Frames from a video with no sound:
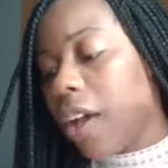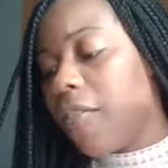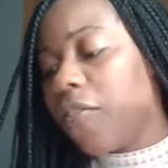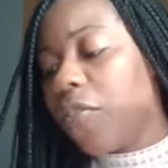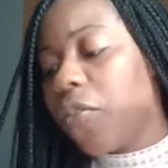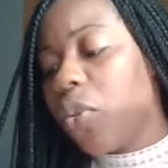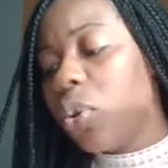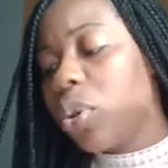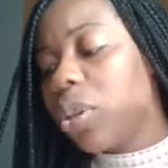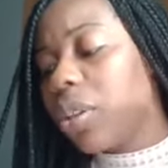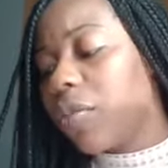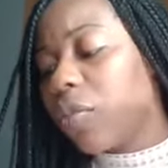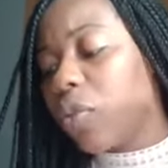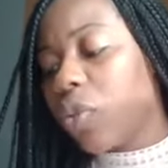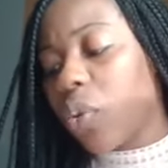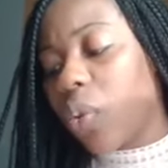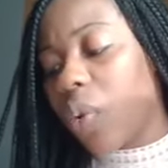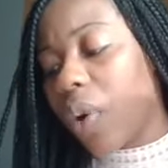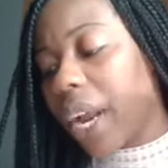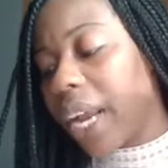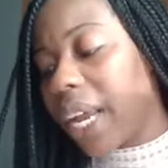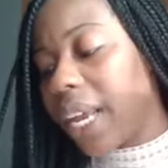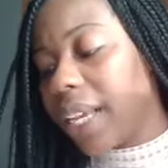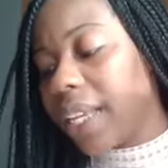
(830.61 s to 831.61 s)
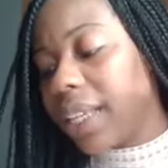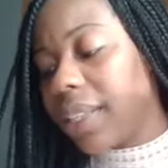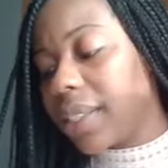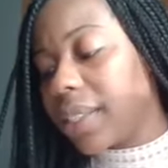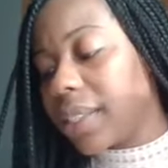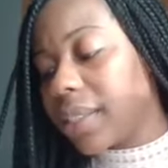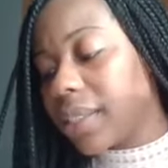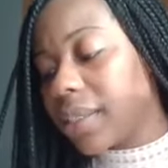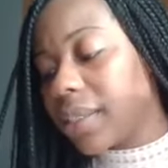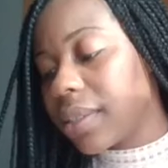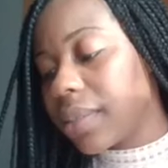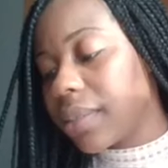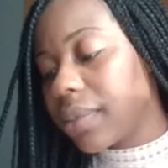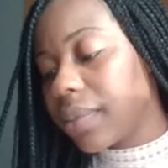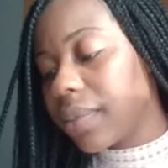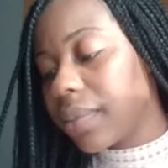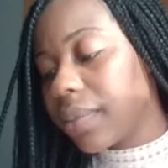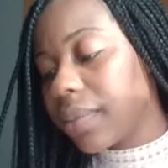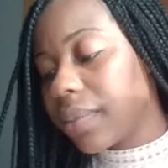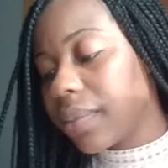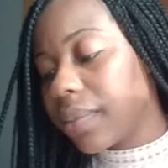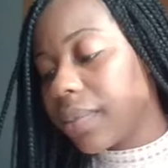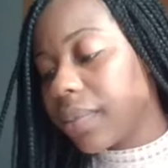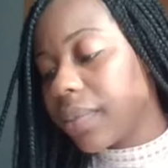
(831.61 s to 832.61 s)
full of grace
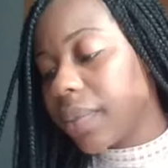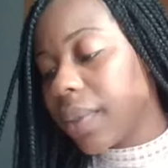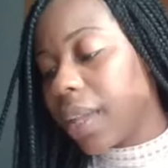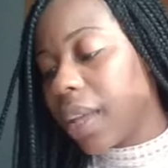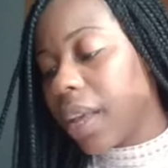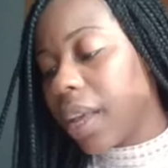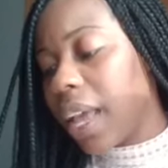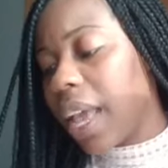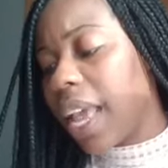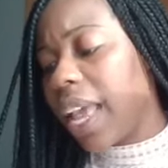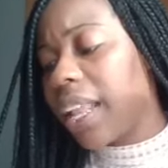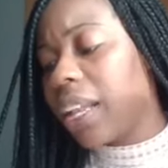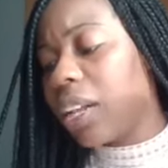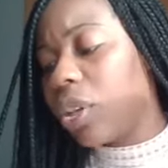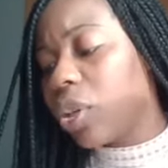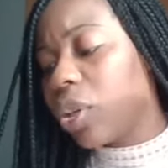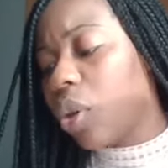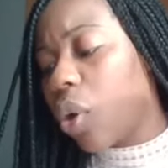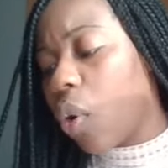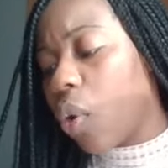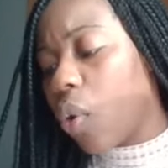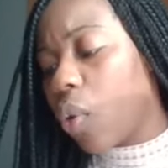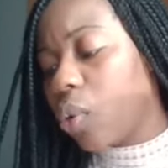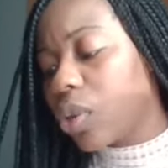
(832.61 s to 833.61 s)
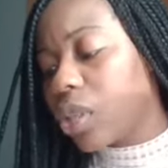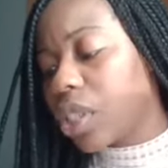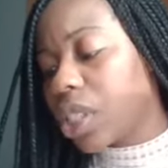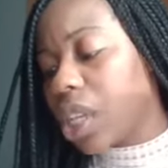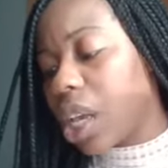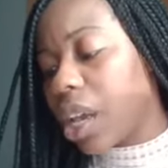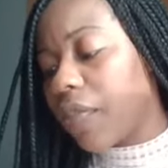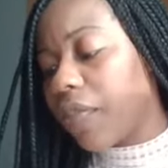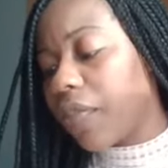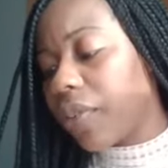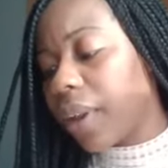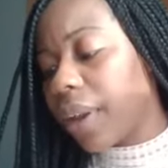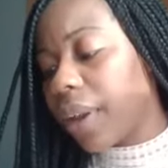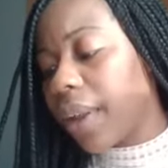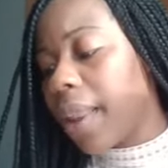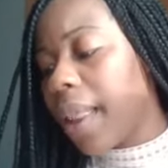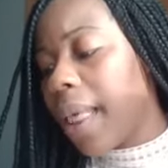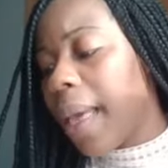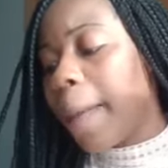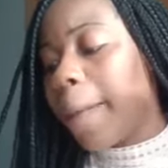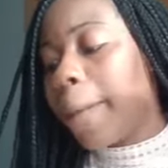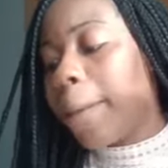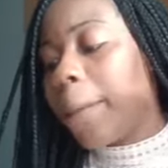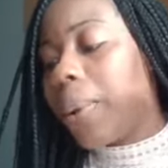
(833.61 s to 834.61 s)
and long suffering,
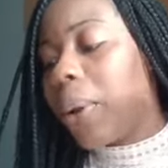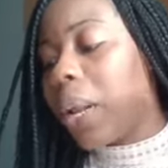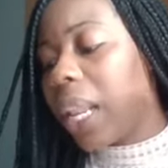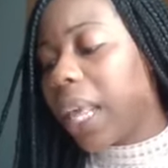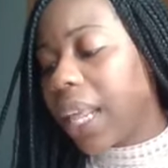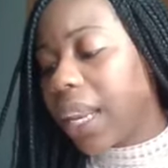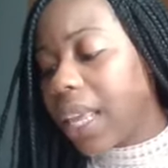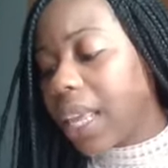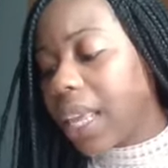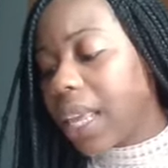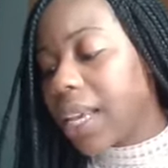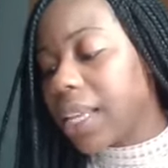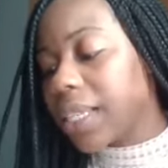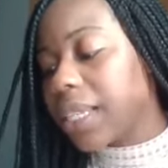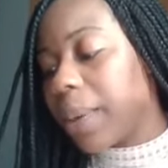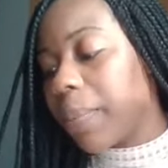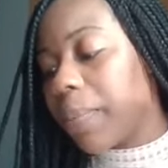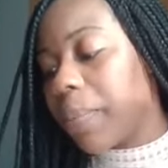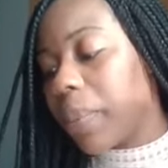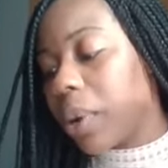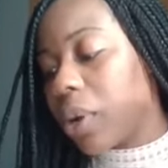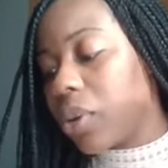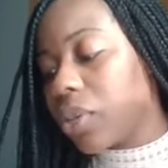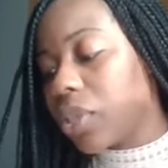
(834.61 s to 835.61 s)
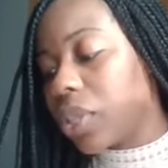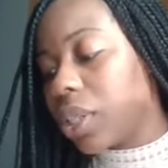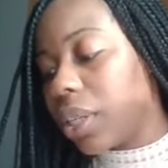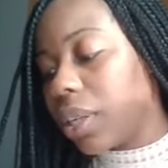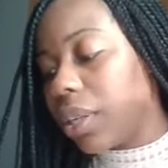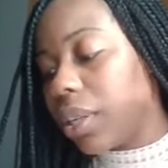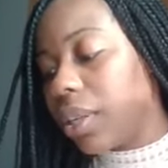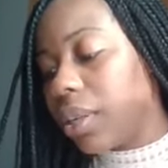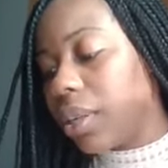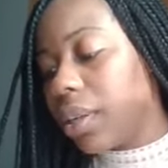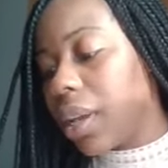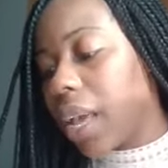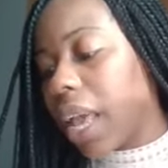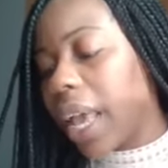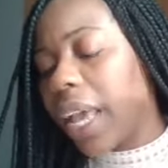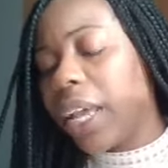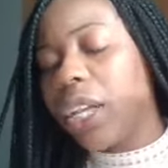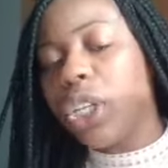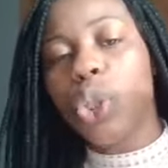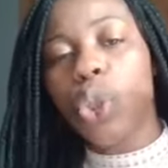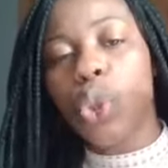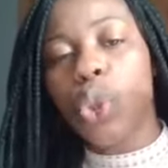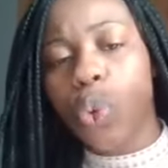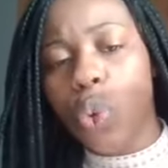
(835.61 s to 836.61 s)
plenteous in mercy
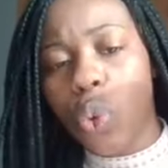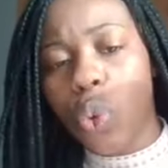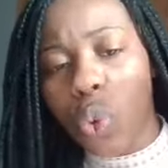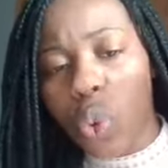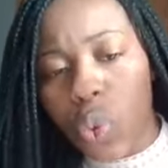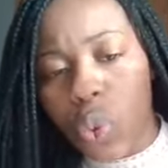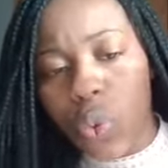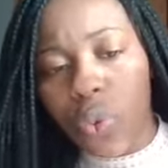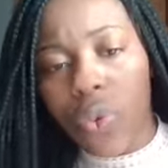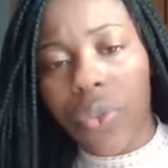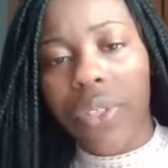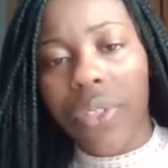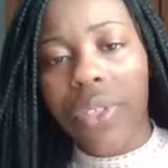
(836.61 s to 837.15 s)
and truth.